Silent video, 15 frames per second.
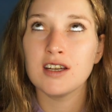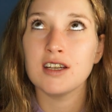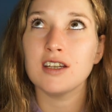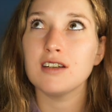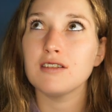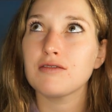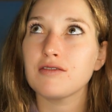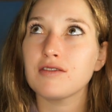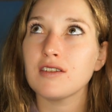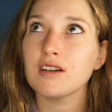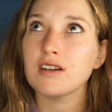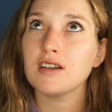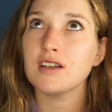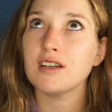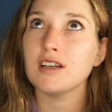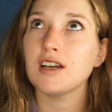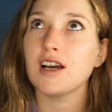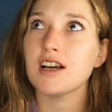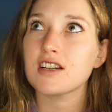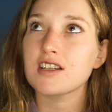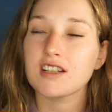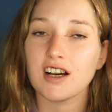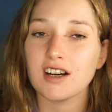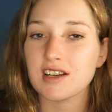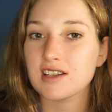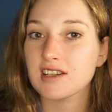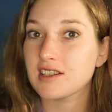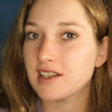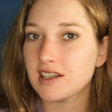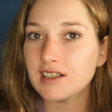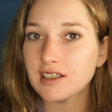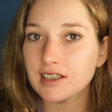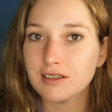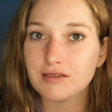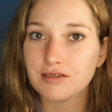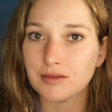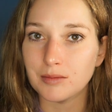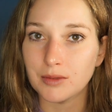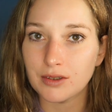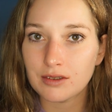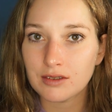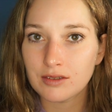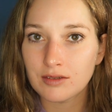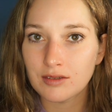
If I start stealing from you,